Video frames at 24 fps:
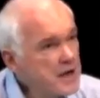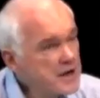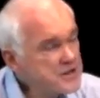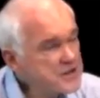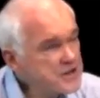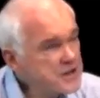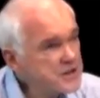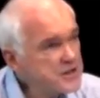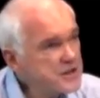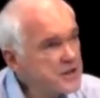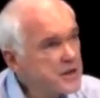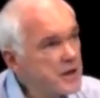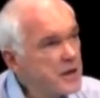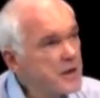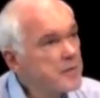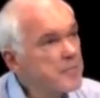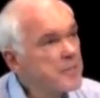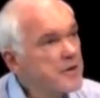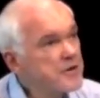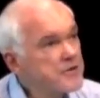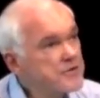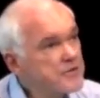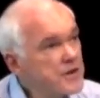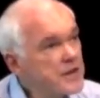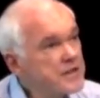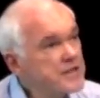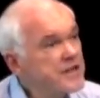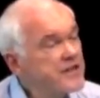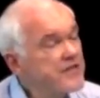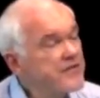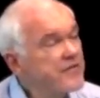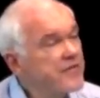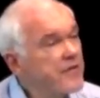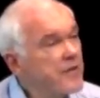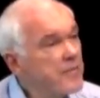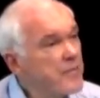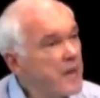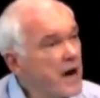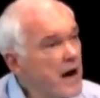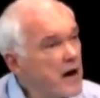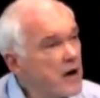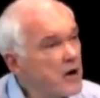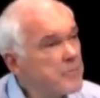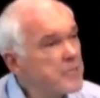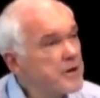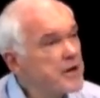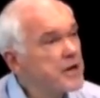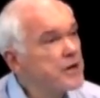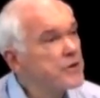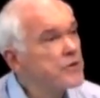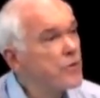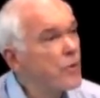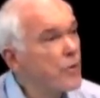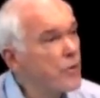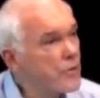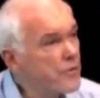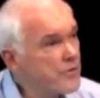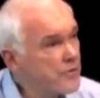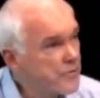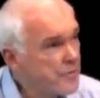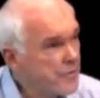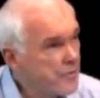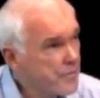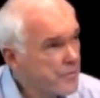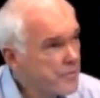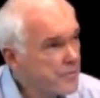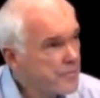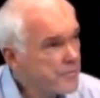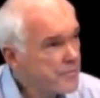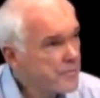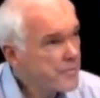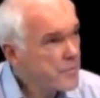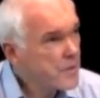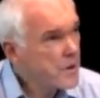and he assisted in it, but it's translated from Arabic into Urdu.